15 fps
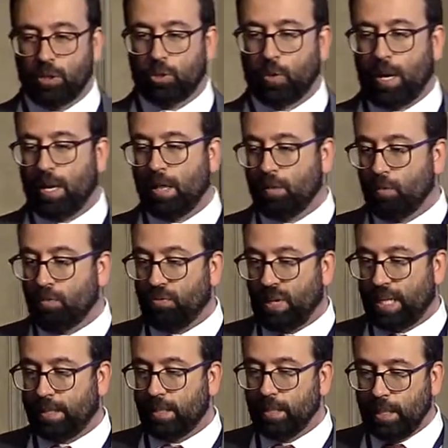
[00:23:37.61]
to try to
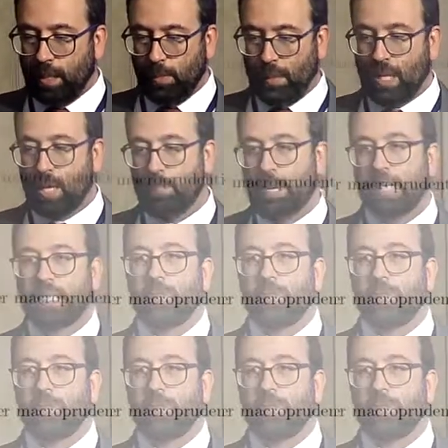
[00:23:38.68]
reflect a little bit about